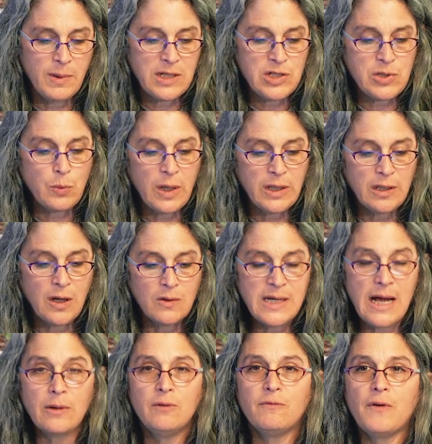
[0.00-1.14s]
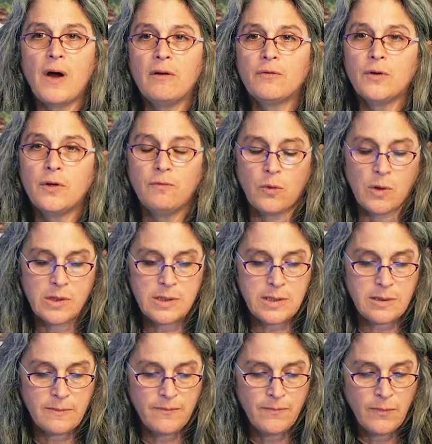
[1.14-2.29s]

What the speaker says: because she wanted to go down and file for divorce."